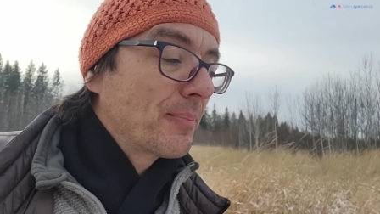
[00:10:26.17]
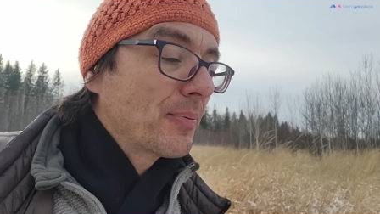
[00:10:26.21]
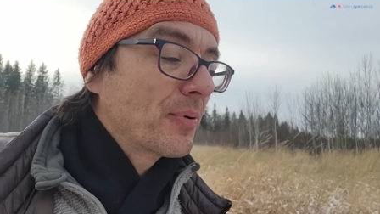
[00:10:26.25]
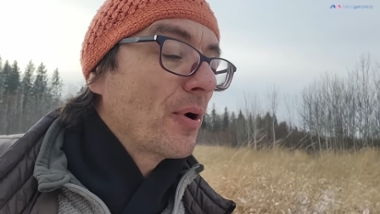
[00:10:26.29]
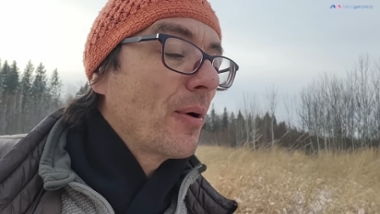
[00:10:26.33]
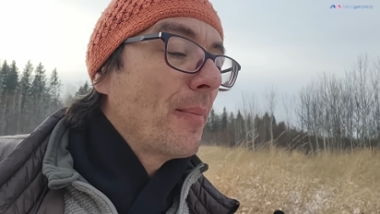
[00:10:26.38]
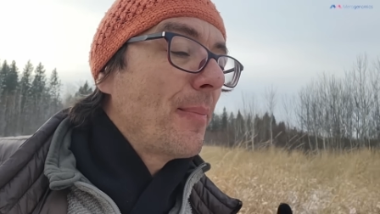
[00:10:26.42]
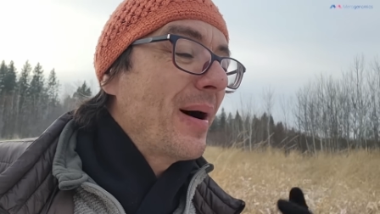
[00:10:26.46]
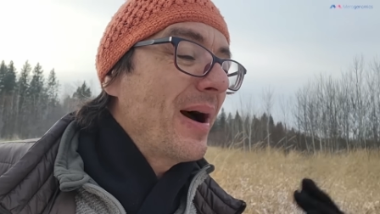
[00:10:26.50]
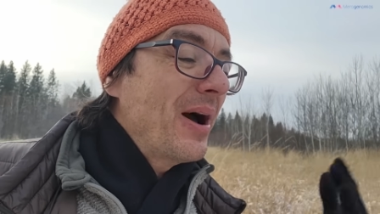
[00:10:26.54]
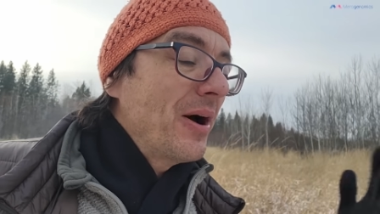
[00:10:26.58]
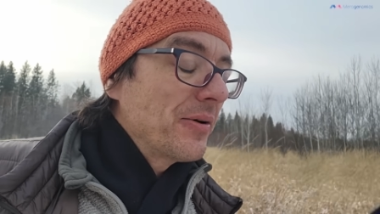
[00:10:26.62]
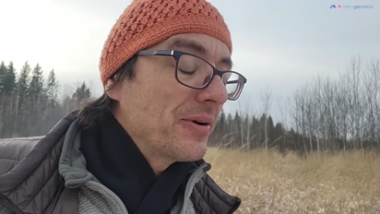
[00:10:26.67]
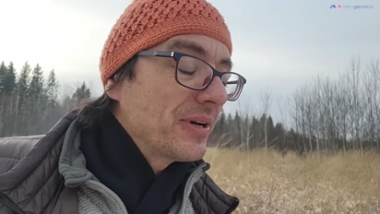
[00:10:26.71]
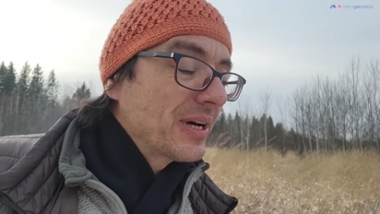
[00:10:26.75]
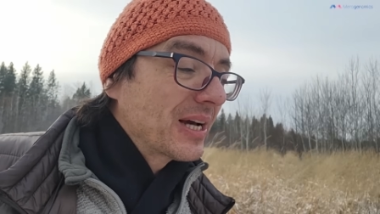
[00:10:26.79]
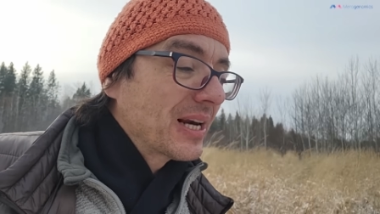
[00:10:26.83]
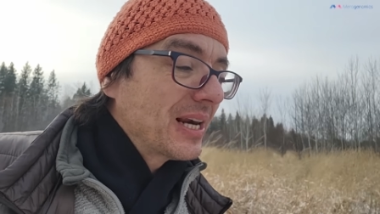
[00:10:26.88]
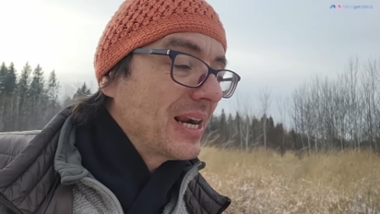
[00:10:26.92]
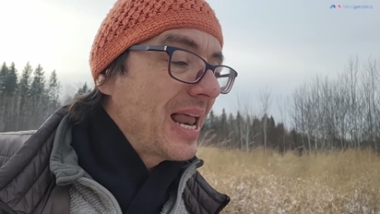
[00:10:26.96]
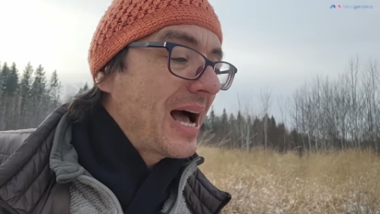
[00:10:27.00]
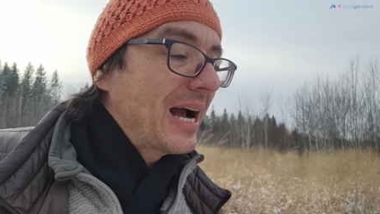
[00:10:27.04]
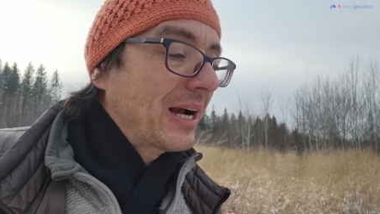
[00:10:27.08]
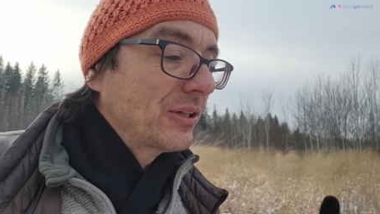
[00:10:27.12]
probiotic
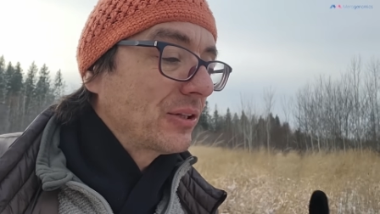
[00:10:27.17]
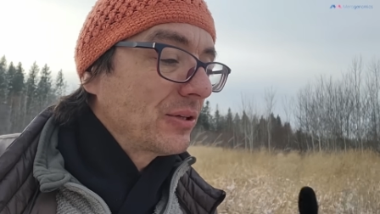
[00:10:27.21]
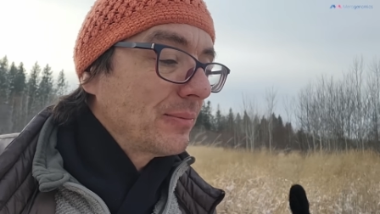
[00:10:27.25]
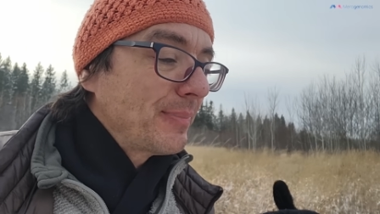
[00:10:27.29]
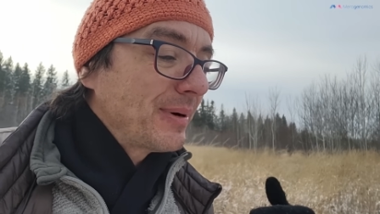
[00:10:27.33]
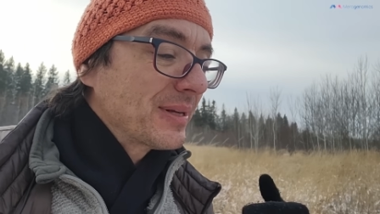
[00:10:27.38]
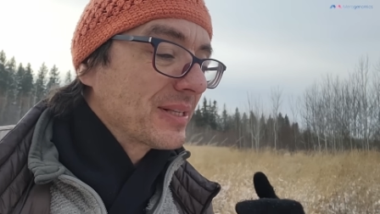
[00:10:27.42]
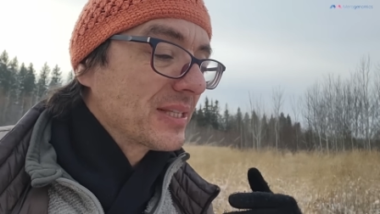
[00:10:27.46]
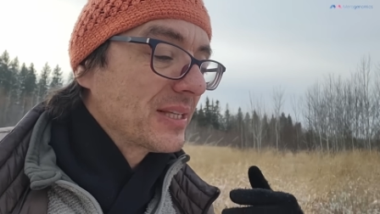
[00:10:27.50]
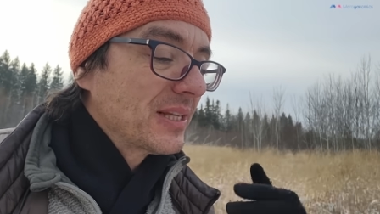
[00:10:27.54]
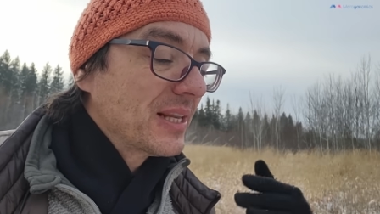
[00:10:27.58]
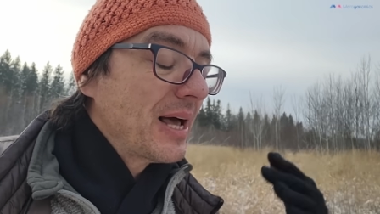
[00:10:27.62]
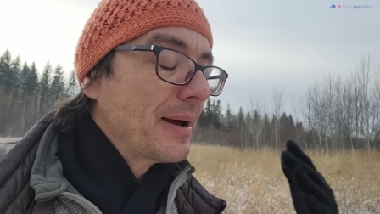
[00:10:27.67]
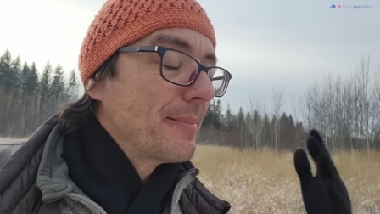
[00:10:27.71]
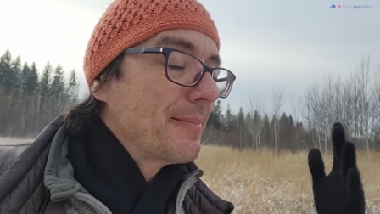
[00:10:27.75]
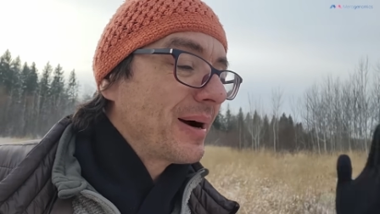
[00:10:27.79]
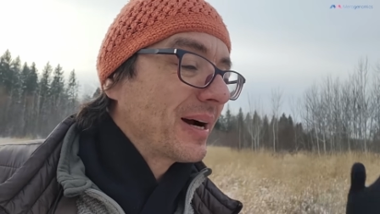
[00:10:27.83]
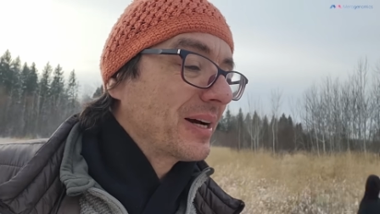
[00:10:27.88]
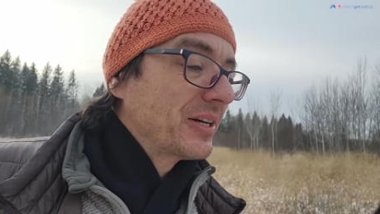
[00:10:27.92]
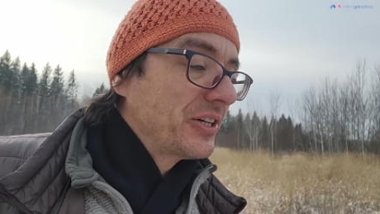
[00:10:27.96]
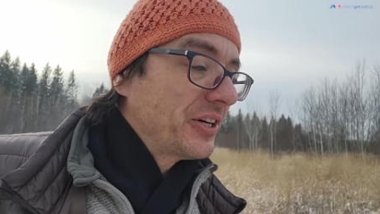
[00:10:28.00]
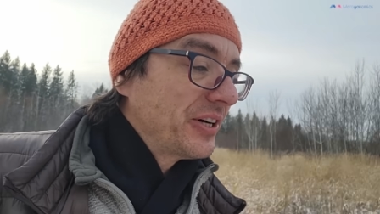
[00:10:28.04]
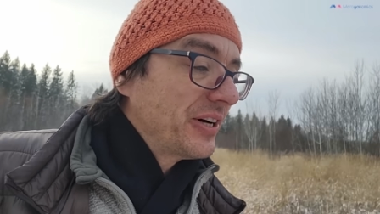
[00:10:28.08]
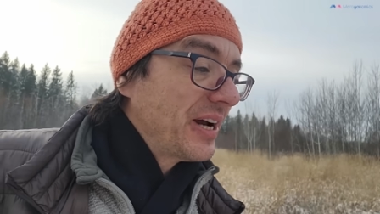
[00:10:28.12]
lactobacilli
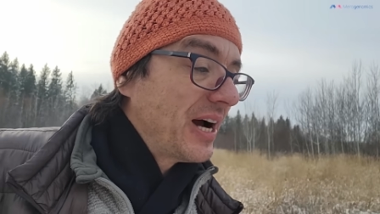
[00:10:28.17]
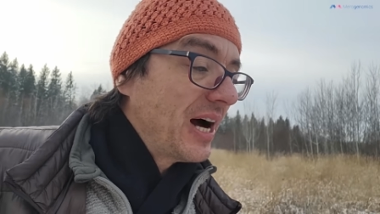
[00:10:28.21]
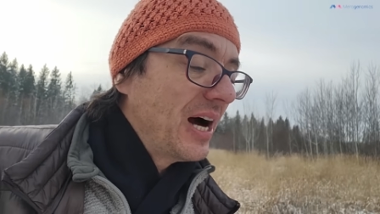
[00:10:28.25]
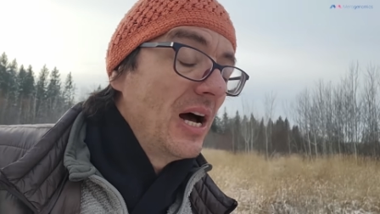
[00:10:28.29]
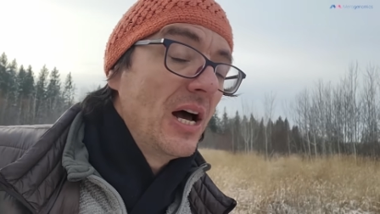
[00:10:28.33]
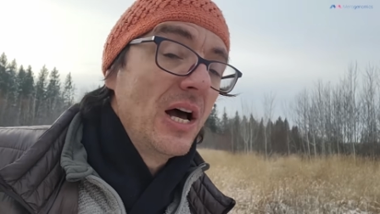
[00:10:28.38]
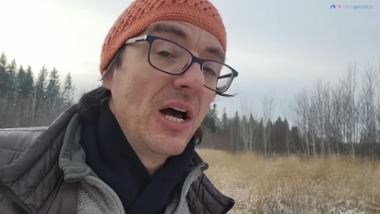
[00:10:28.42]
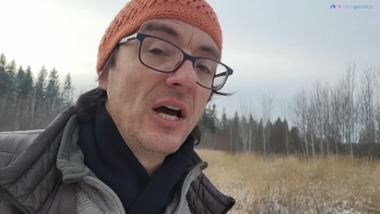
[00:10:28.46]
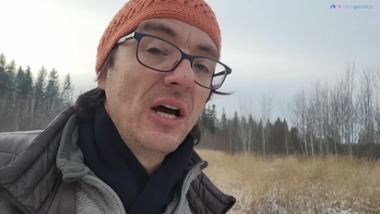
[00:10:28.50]
bacteria.